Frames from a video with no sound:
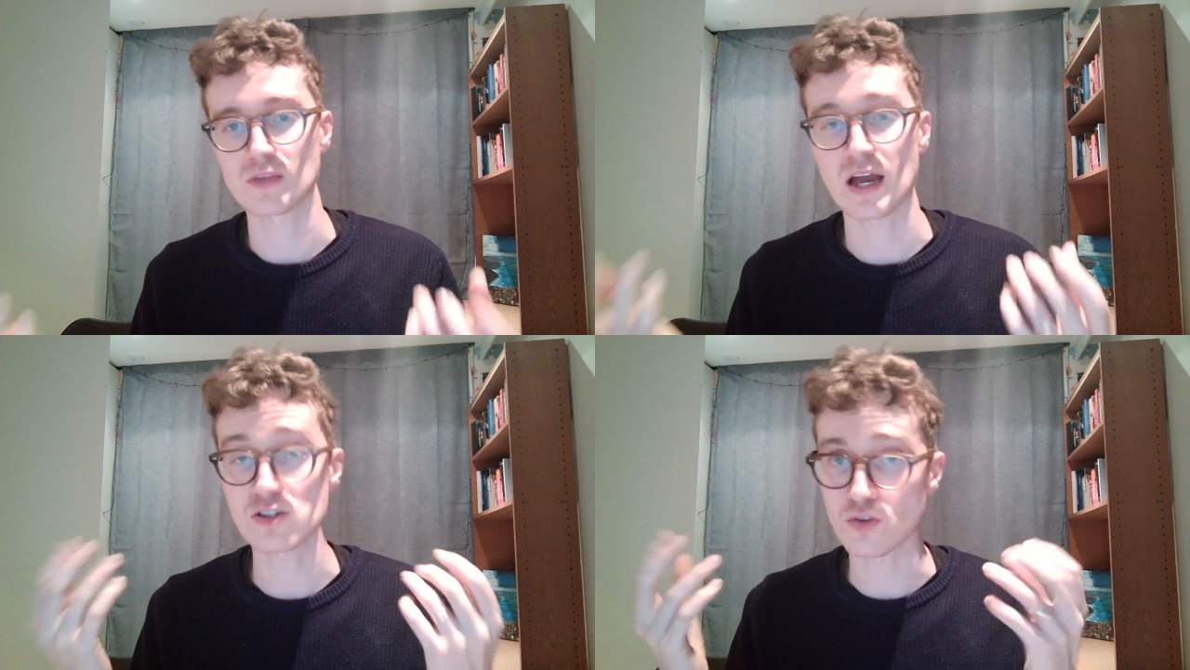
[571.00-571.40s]

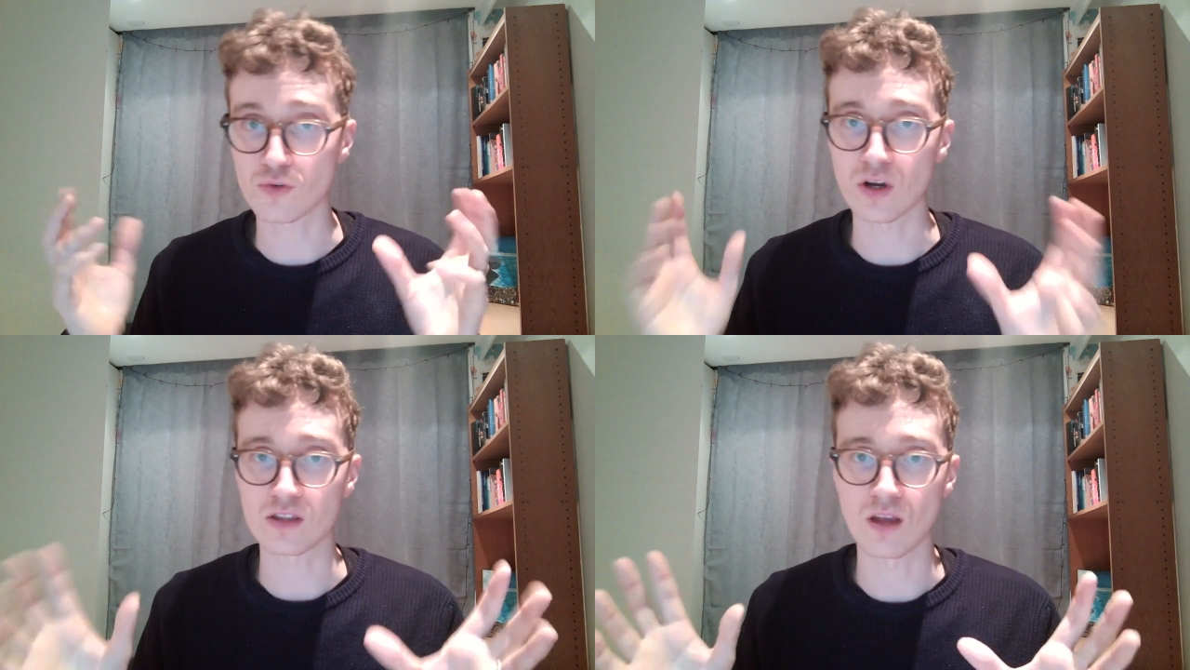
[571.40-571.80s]
As of
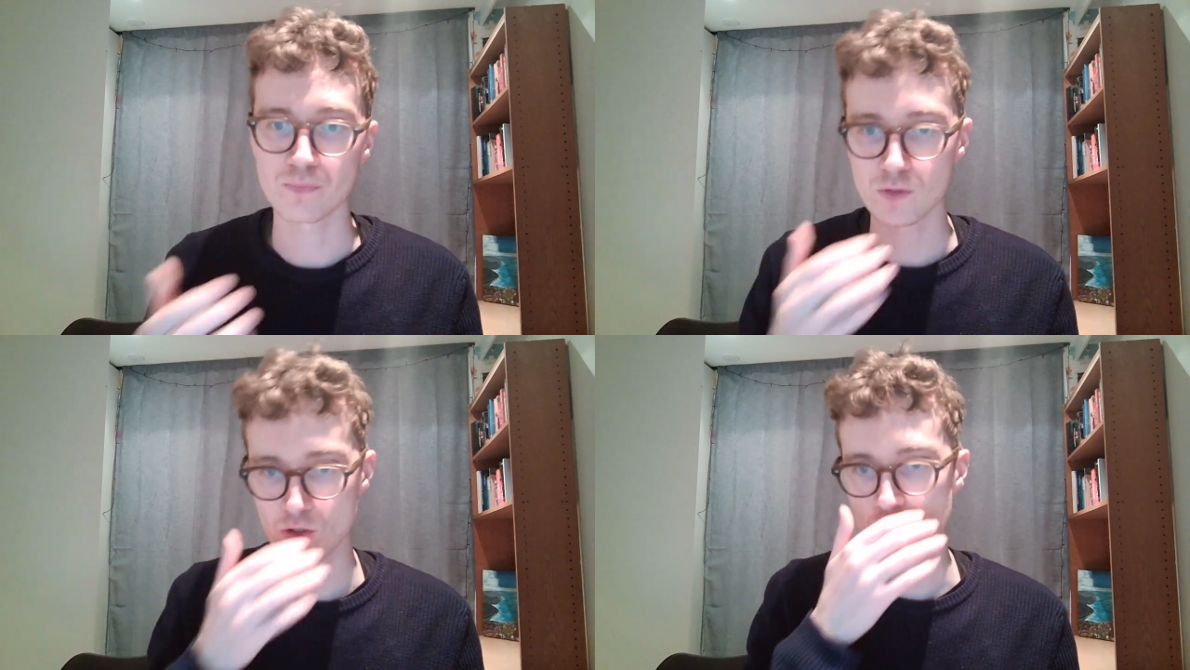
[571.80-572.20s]
right now,
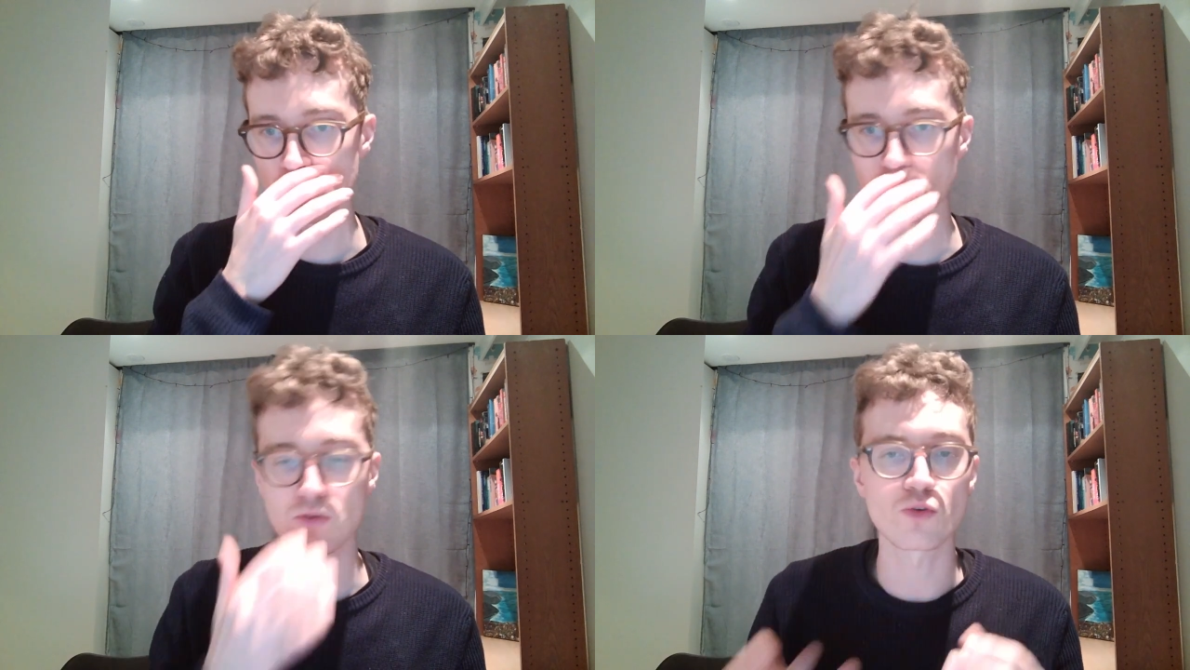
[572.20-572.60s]
just
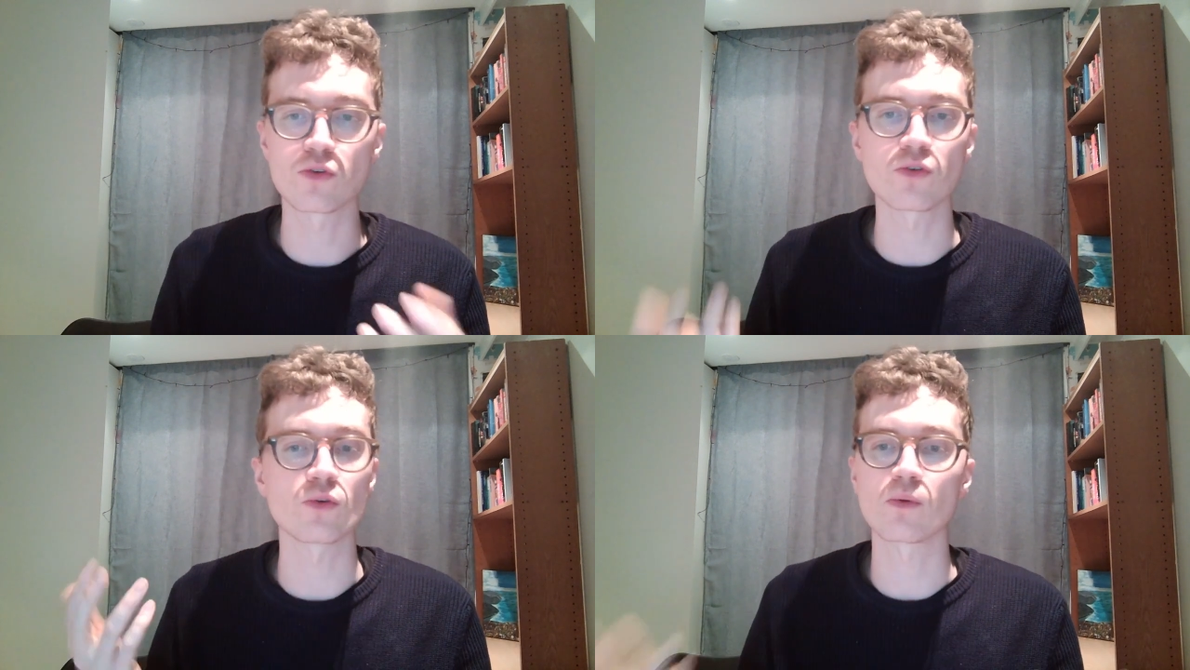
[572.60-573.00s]
due
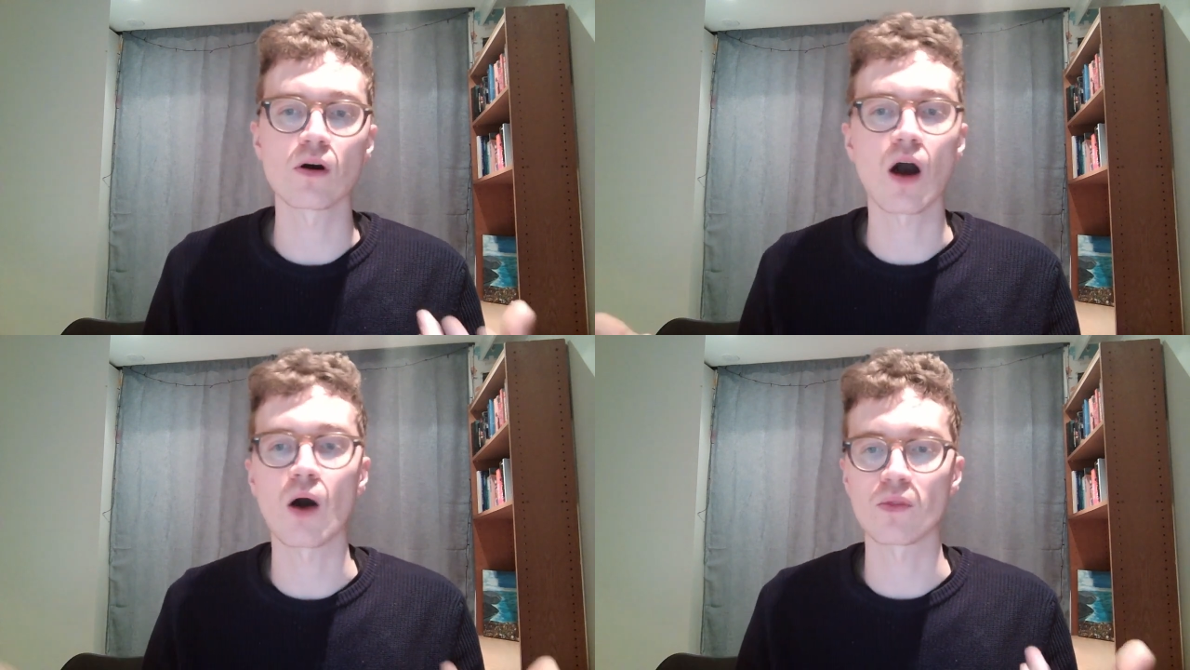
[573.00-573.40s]
to
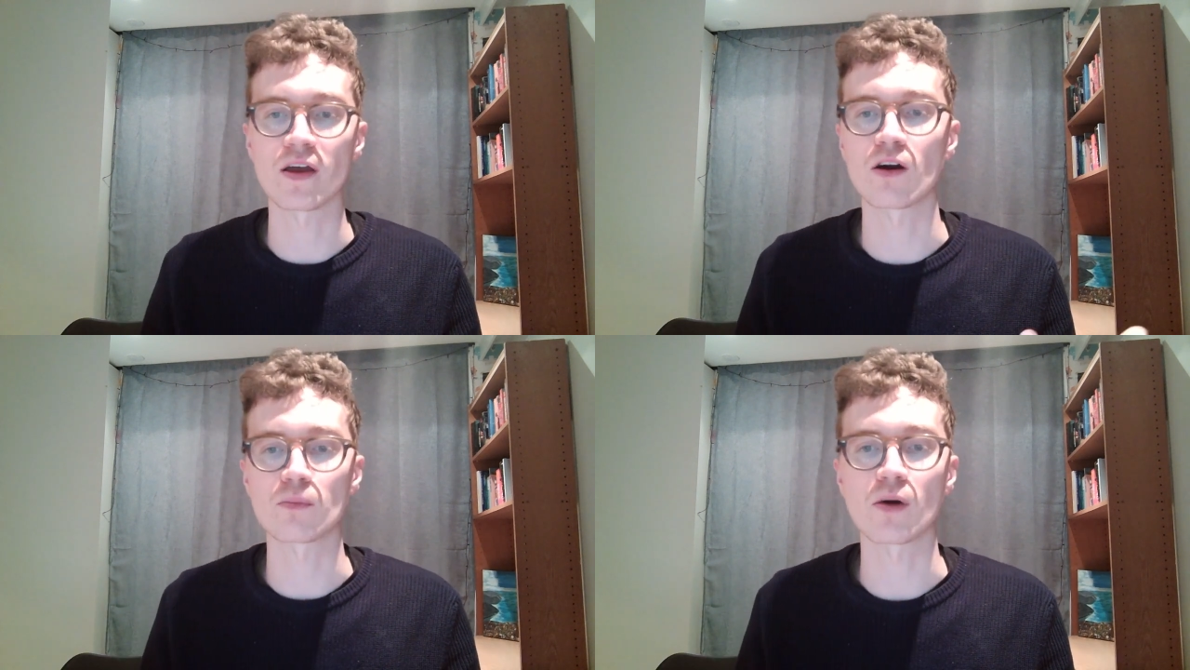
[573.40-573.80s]
how they
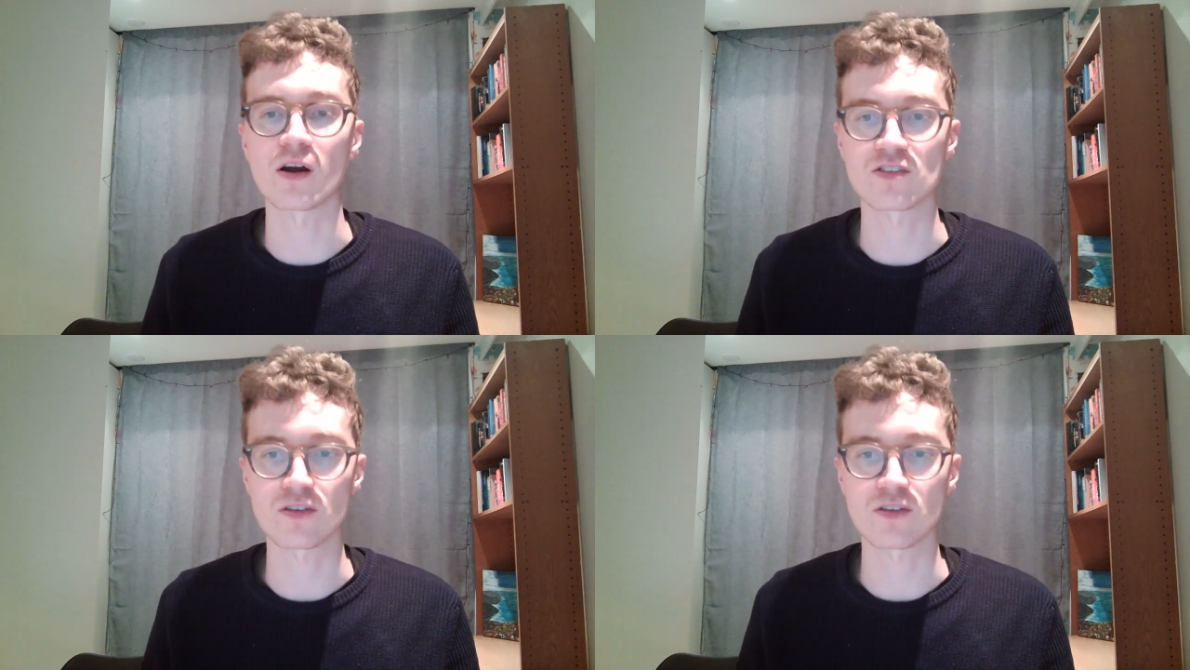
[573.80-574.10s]
are priced.